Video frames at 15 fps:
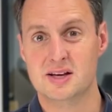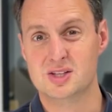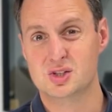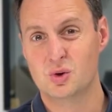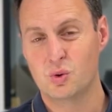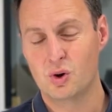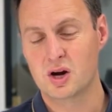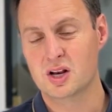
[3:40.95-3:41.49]

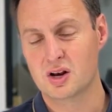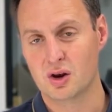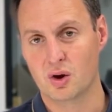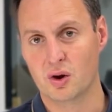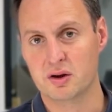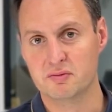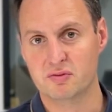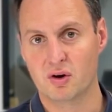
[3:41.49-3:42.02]
quite a
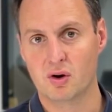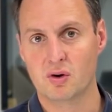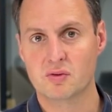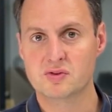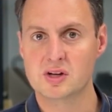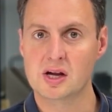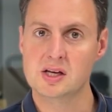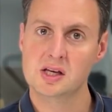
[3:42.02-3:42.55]
lot
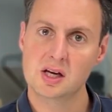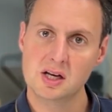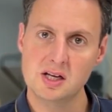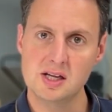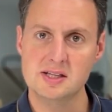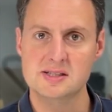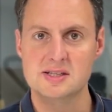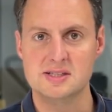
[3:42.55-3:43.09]
involved, and you're going to
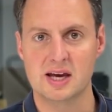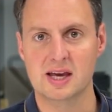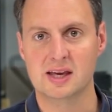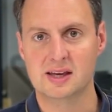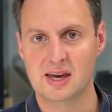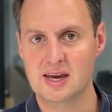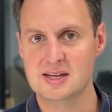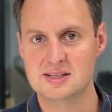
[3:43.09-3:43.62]
need to take
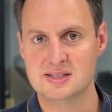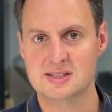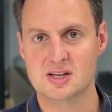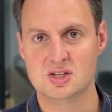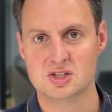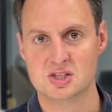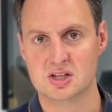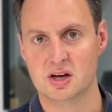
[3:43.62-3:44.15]
key
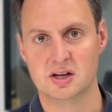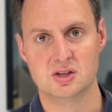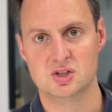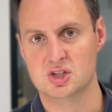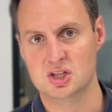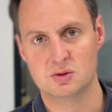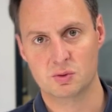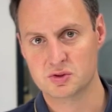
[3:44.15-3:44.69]
decisions like,
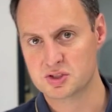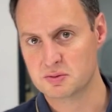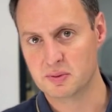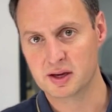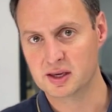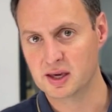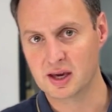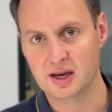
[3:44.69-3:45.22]
do you want to
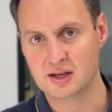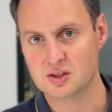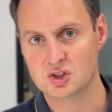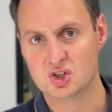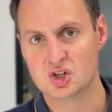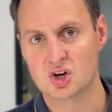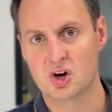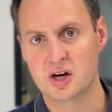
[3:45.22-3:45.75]
make it in
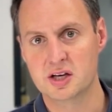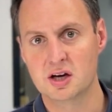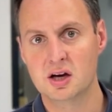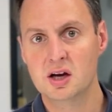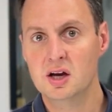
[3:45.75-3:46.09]
China?